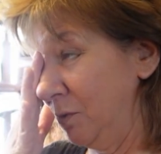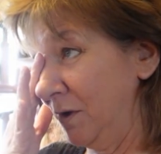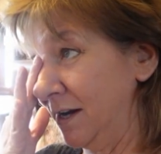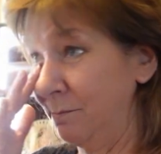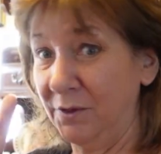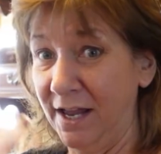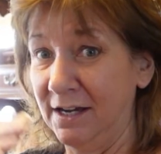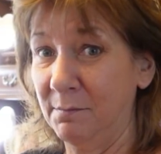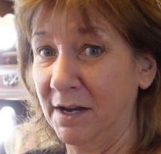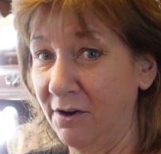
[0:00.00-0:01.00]
when I'm
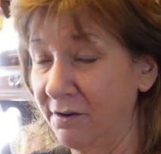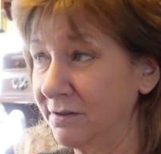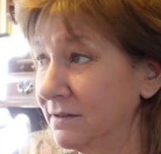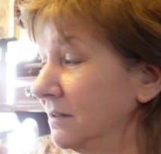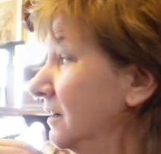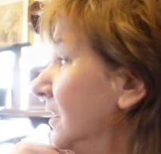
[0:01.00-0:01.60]
planting my garden.